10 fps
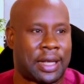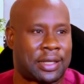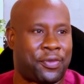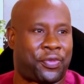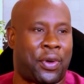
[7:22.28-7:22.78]

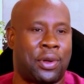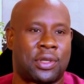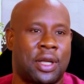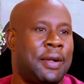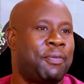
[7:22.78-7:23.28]
getting
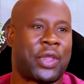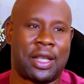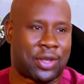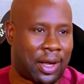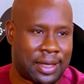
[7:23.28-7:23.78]
funds
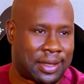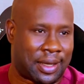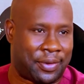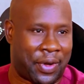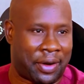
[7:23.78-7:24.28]
is
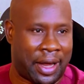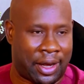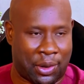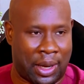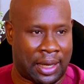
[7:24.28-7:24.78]
always a very
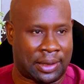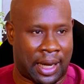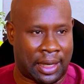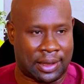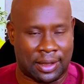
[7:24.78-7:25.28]
Herculean
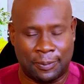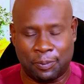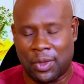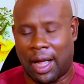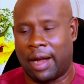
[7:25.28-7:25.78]
task.
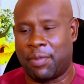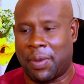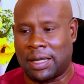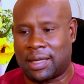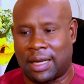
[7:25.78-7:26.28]
I
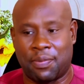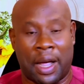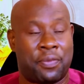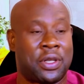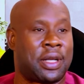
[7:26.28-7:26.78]
remember starting
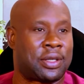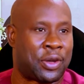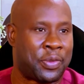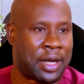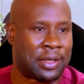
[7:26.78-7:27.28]
my business
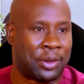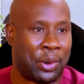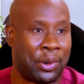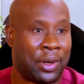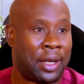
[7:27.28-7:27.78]
some years
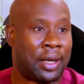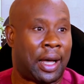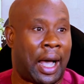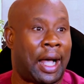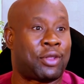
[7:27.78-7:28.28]
ago,
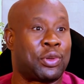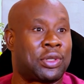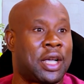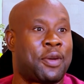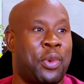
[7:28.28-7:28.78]
I had to
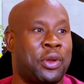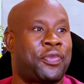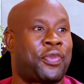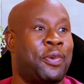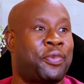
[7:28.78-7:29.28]
take money
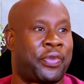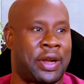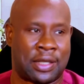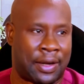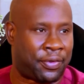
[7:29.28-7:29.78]
from
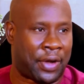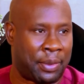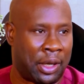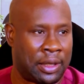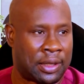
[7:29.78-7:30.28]
friends and
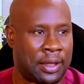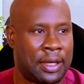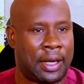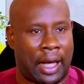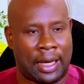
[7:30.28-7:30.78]
families.
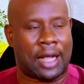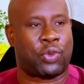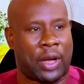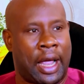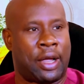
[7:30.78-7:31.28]
And
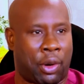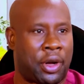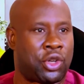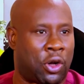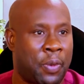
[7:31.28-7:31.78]
that's what I
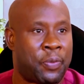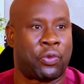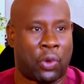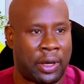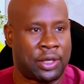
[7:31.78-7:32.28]
encourage young
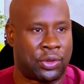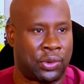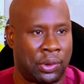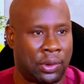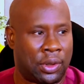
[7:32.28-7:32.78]
people to always
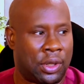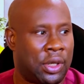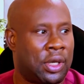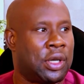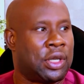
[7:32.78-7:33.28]
do.
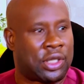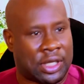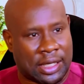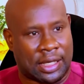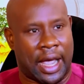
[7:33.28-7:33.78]

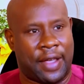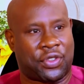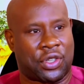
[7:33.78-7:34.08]
Save